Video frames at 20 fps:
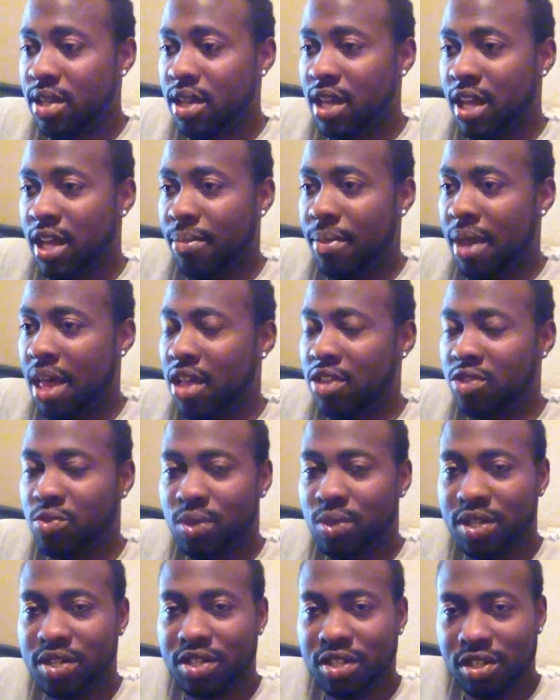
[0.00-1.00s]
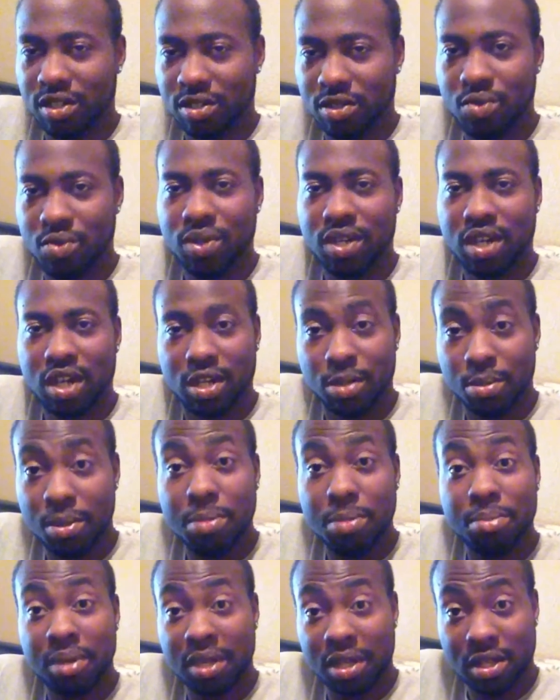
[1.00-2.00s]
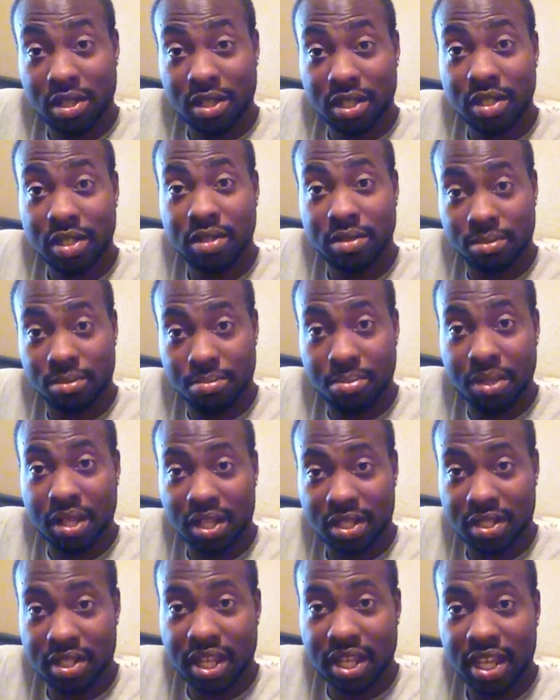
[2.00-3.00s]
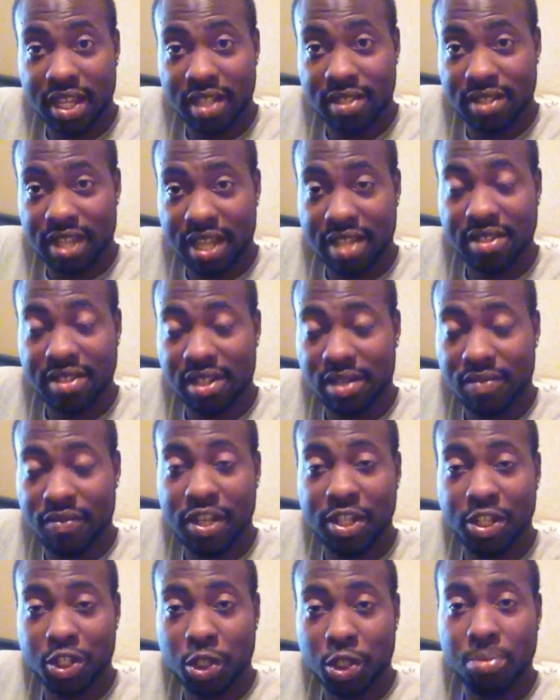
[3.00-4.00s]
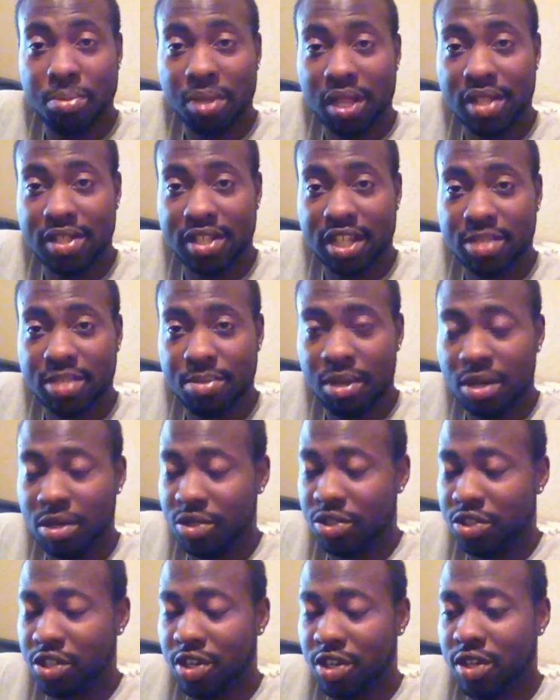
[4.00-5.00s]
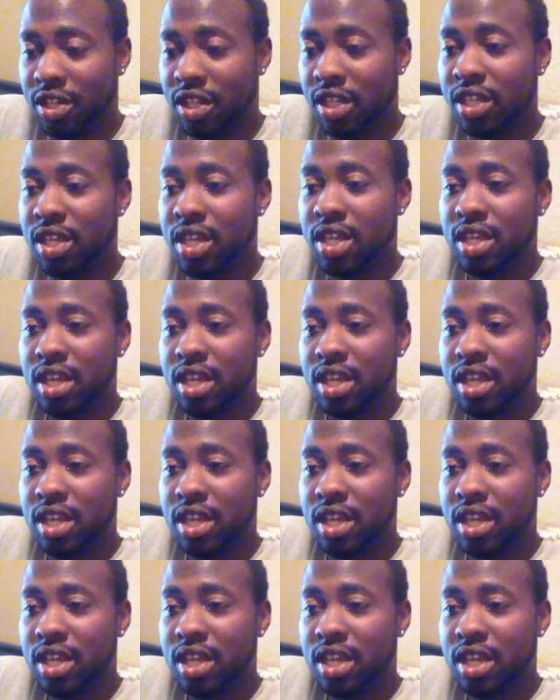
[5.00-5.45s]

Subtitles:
Alex Winter, who went on to be Bill in Bill and Ted's Excellent Adventure and Bill and Ted's Bogus Journey,